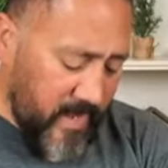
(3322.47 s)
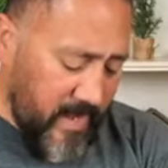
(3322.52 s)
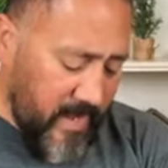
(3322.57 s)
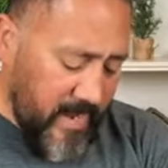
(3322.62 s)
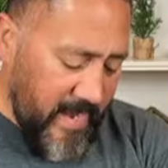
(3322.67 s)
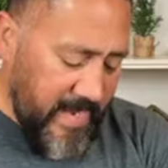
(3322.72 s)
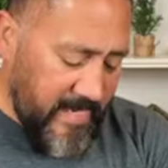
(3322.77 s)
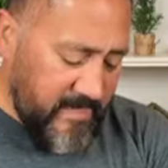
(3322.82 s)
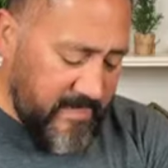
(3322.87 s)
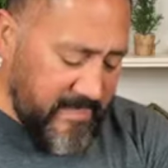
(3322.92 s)

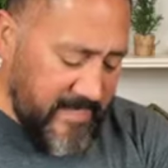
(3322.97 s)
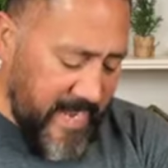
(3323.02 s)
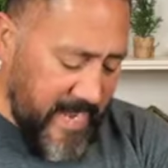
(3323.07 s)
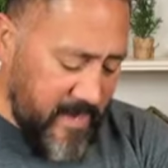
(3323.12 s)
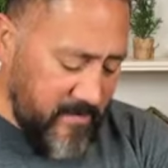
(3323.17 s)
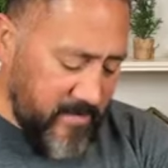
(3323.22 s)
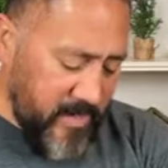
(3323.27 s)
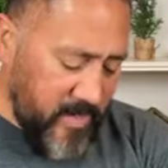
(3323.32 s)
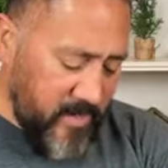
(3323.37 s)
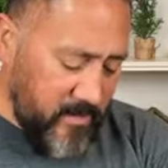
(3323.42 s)
And
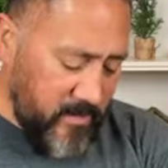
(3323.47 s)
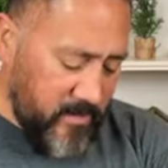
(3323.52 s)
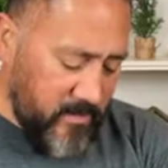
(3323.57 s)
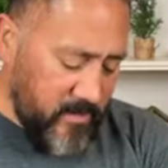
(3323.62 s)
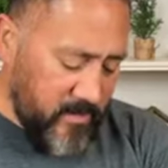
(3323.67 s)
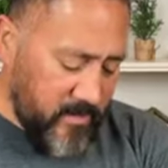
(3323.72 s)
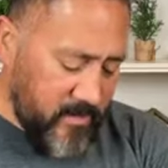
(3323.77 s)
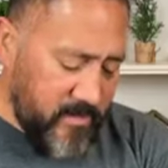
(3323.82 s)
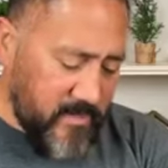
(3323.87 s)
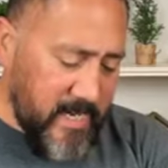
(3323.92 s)

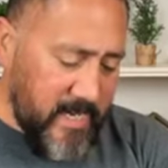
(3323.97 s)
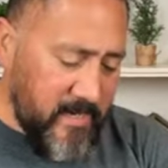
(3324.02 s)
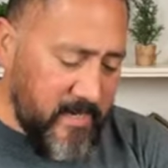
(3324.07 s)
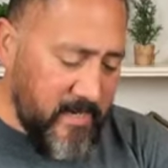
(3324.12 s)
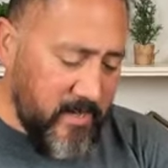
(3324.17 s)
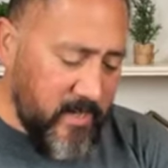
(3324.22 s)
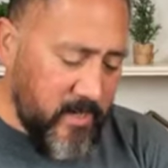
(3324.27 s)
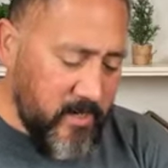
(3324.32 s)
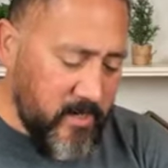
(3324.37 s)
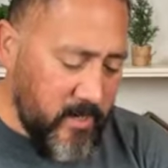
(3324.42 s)
Samuel said
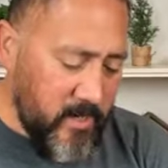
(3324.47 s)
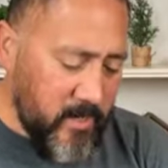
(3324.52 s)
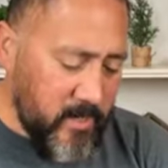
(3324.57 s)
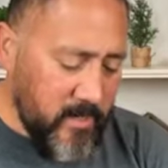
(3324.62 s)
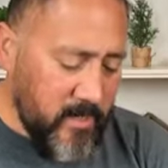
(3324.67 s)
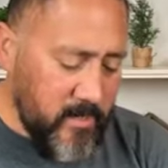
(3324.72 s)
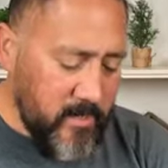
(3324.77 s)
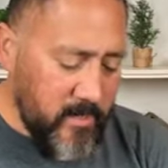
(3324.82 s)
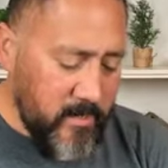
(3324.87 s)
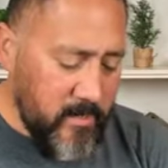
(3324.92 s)
to the
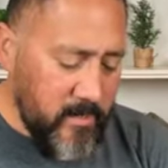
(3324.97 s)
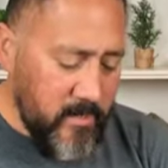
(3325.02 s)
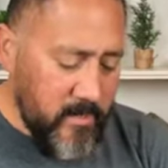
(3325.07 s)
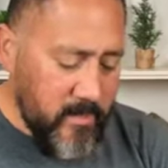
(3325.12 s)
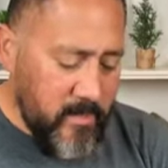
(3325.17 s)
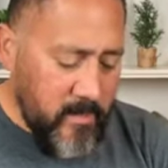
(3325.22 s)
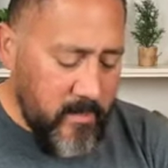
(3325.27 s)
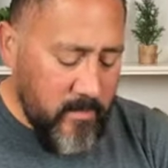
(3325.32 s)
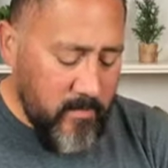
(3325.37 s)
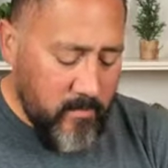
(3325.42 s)
cook,
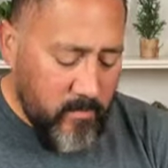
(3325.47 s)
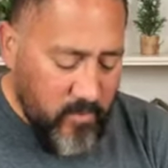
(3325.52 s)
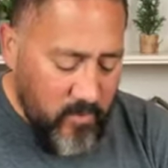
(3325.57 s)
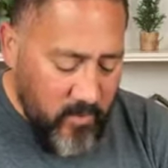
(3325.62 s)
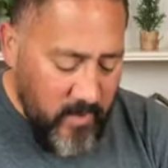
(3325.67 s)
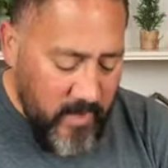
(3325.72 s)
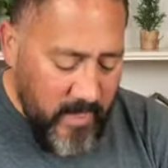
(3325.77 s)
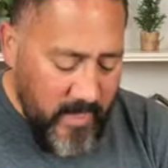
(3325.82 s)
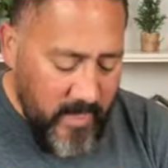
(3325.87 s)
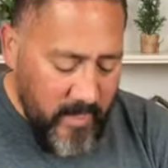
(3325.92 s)

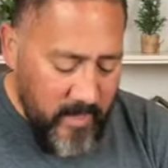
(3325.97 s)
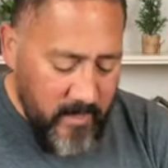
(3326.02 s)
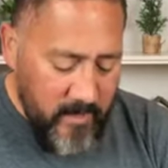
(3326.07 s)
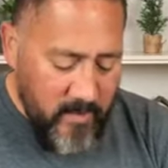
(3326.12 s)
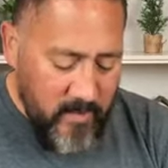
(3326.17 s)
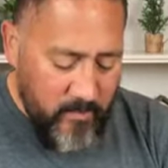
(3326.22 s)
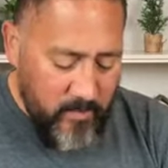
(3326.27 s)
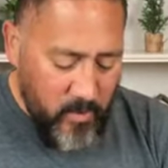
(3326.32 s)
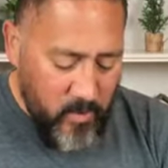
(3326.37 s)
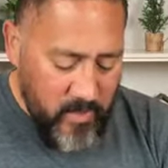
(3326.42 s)

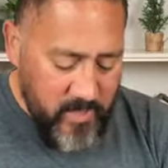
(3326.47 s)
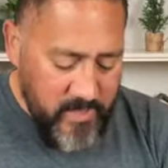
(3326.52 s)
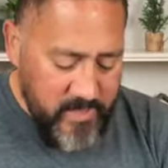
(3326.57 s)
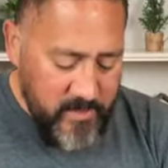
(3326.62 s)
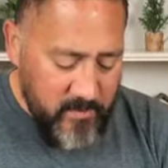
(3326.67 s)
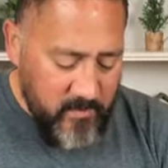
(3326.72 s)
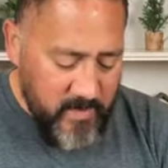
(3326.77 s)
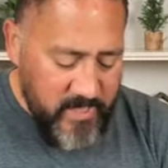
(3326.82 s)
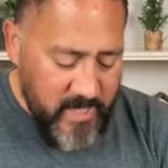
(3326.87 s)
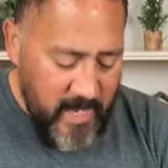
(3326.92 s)
Bring the
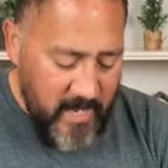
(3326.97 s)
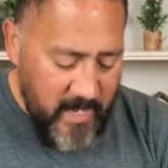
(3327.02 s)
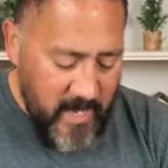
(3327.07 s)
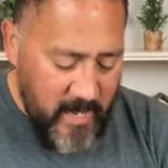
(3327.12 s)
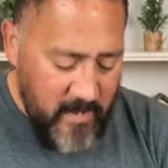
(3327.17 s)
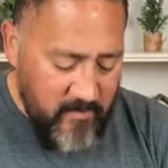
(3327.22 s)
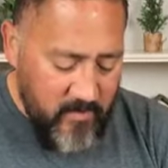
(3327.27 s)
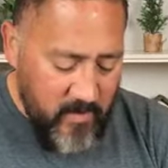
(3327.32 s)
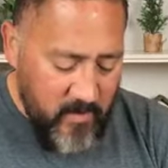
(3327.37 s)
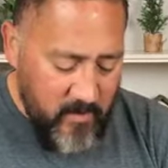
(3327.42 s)
portion which I
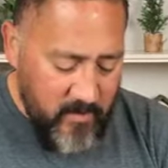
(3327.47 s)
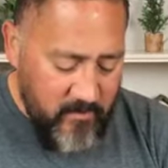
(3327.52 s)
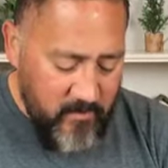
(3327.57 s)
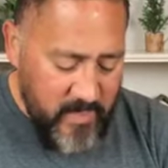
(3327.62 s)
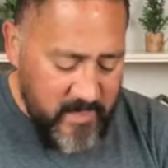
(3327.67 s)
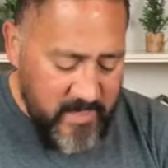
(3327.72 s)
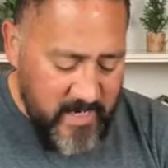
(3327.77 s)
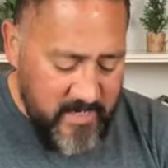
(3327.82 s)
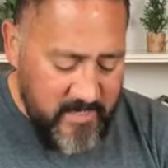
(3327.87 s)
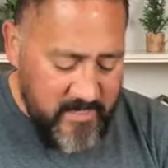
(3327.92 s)
gave you, of
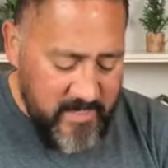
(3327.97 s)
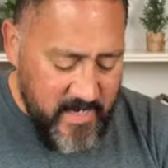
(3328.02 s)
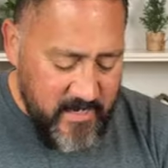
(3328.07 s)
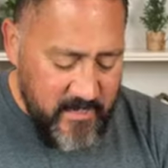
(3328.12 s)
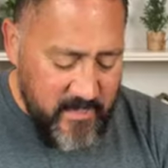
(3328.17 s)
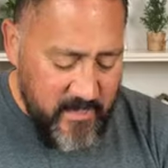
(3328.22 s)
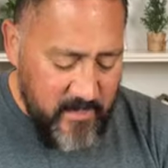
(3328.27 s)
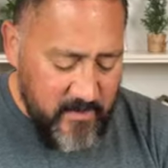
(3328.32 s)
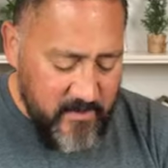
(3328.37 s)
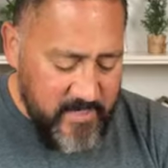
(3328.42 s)
which I
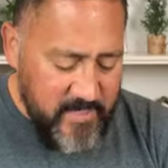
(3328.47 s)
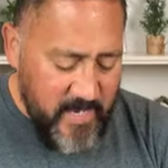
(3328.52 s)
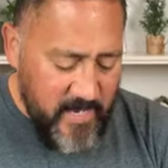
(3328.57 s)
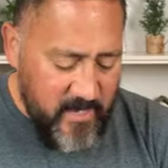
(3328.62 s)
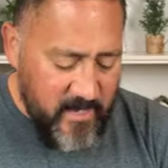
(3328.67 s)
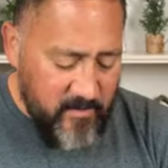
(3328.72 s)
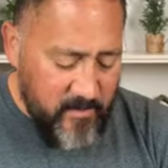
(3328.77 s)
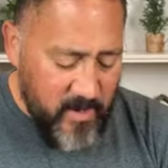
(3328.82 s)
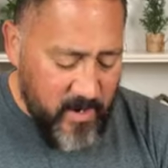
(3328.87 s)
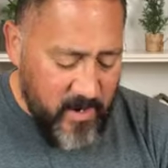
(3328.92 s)
said to you, set
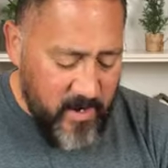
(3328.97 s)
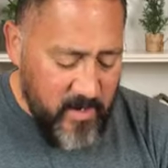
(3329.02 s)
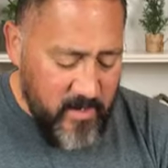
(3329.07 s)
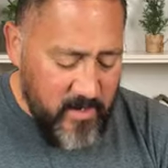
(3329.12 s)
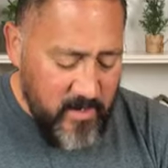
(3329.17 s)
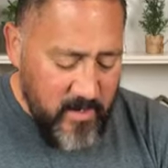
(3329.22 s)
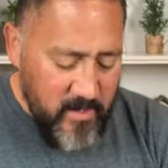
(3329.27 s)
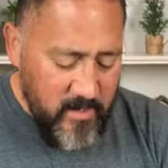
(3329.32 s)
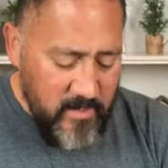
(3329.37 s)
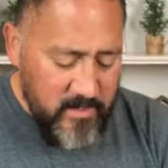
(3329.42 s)
it
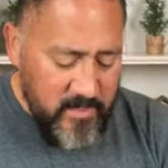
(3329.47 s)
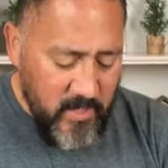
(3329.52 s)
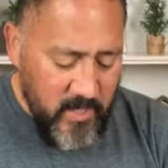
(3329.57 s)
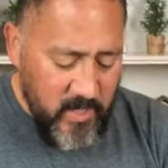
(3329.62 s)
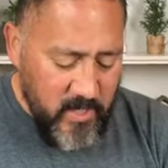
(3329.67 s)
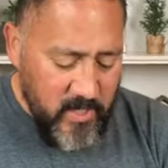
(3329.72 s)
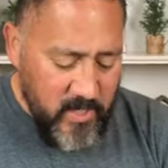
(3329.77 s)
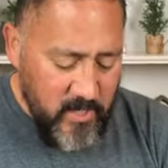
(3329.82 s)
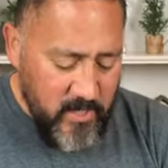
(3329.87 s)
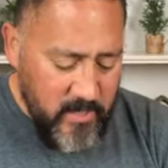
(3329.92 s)
apart. So
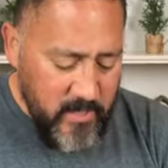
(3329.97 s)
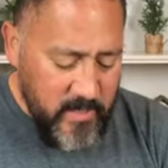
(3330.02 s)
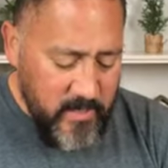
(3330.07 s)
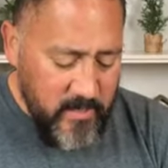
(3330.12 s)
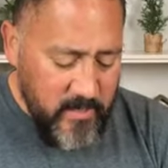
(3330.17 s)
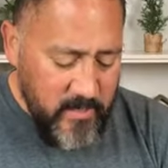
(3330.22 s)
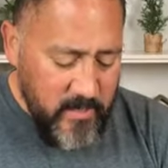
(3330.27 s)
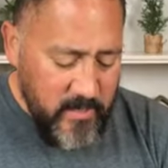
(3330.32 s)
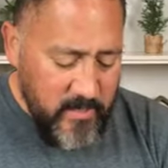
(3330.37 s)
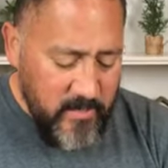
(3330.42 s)
the
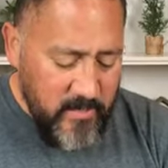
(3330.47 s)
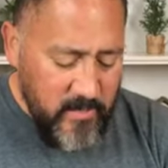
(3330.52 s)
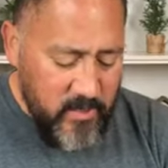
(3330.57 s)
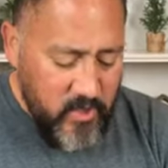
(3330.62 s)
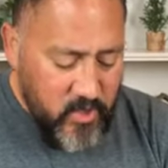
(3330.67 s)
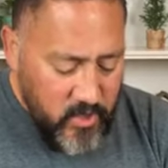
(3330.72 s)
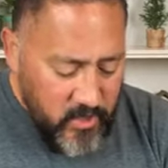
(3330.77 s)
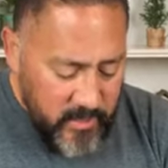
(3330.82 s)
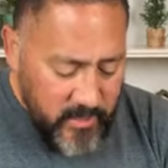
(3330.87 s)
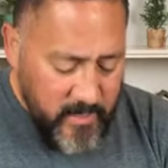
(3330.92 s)
cook
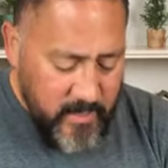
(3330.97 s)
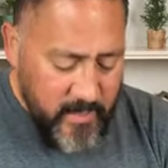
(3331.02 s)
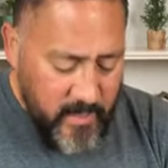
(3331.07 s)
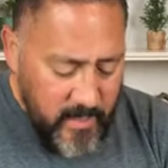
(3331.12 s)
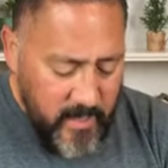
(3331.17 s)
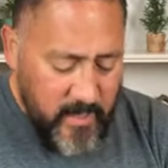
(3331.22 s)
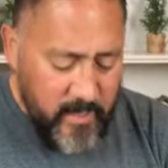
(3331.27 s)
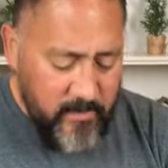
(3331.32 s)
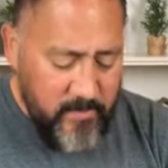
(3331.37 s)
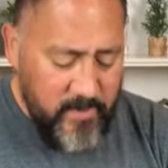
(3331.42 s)
took
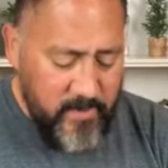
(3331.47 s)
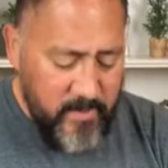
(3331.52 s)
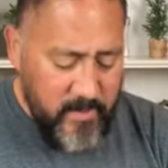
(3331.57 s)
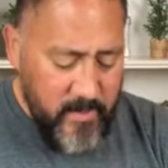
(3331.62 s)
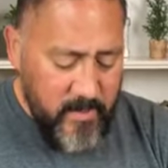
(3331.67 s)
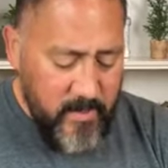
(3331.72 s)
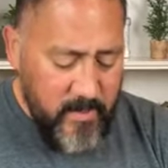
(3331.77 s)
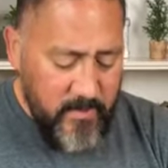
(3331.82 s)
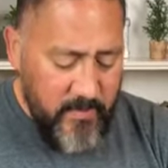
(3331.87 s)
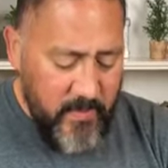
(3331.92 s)
up
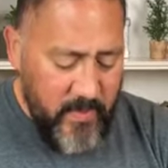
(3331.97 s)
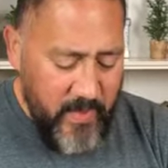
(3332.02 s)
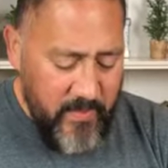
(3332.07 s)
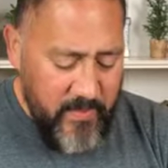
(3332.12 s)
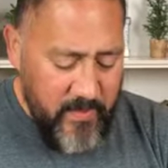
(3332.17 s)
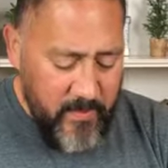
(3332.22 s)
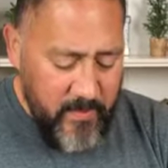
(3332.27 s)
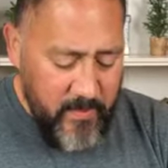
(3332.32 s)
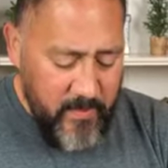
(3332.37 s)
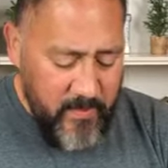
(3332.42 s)

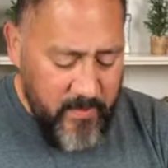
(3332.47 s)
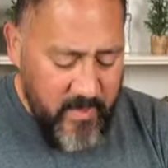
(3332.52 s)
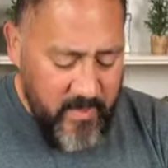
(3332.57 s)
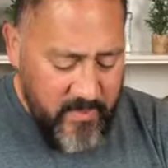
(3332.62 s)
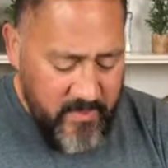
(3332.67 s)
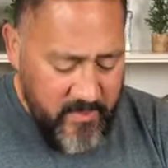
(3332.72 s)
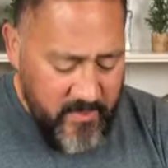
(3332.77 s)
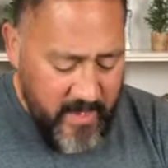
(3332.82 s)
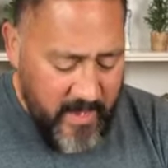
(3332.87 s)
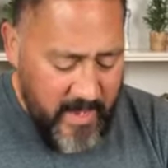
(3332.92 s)
the, the
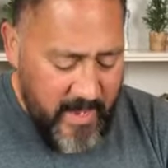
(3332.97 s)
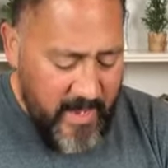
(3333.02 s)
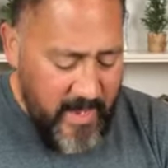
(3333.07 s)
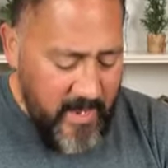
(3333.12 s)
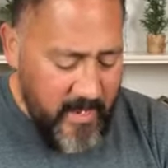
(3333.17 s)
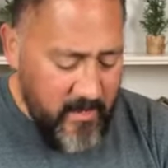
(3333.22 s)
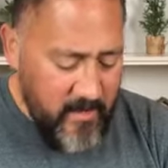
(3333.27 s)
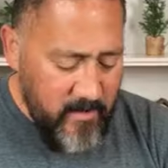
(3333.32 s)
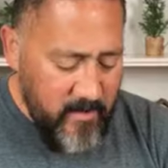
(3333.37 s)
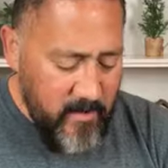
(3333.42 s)

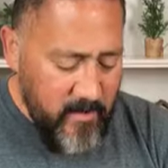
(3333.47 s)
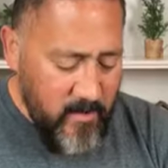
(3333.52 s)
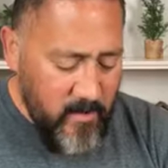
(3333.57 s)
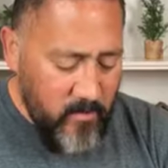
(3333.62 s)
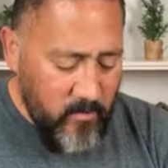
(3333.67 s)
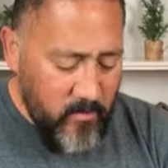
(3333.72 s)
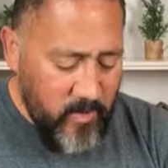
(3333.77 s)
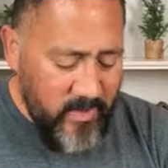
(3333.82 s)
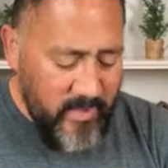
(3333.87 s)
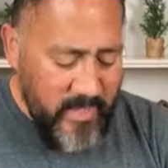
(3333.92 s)
thigh
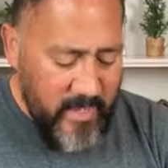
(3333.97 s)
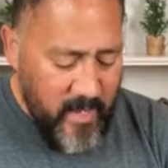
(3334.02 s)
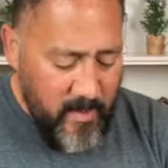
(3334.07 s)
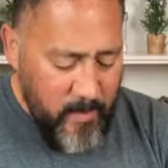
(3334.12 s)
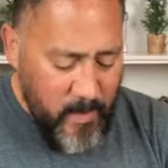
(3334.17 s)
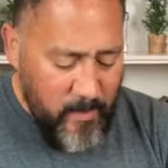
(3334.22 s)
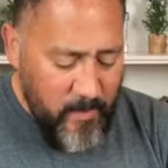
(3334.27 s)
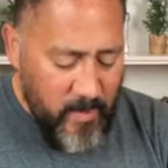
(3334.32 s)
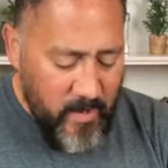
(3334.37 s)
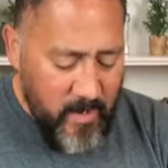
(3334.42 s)
with the
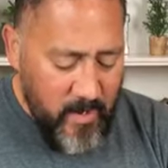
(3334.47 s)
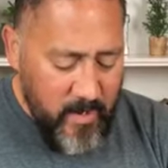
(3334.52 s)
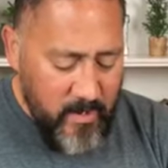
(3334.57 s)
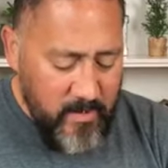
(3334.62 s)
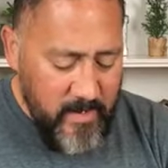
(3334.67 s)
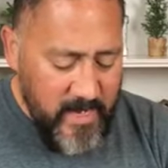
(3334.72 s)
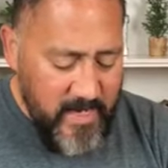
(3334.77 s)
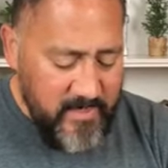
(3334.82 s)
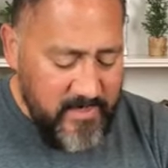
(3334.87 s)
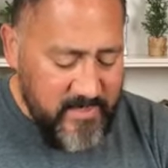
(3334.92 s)
upper
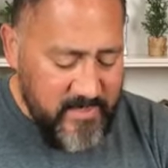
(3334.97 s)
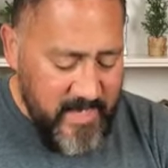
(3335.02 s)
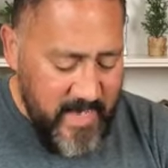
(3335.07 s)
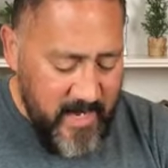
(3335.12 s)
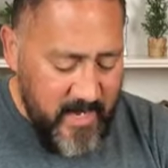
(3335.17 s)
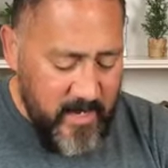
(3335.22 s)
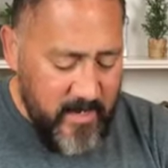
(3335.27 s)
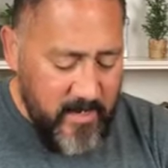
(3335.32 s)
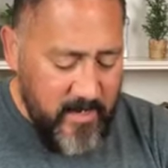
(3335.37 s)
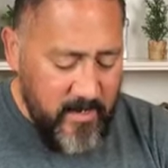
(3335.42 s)
part and
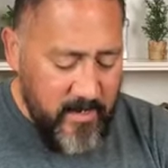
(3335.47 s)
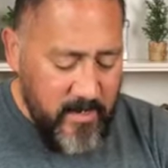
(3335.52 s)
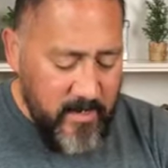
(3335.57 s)
set it